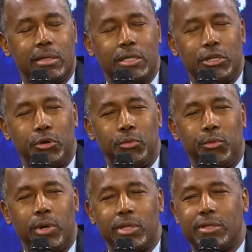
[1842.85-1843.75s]
you know,
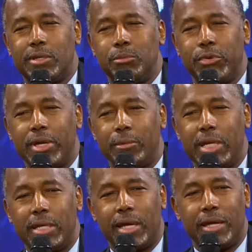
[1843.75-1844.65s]
want to bring me
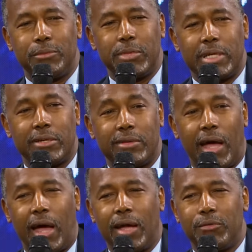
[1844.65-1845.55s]
down because
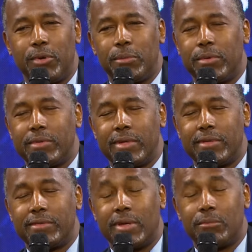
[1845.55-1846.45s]
I
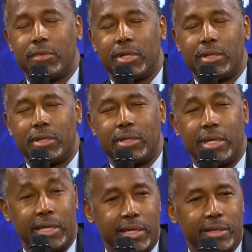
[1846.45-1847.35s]
represent something that they
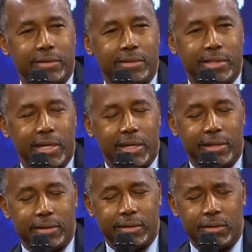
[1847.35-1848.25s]
can't
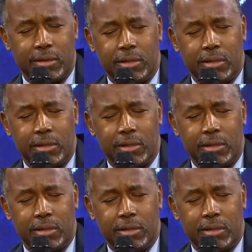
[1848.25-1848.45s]
stand.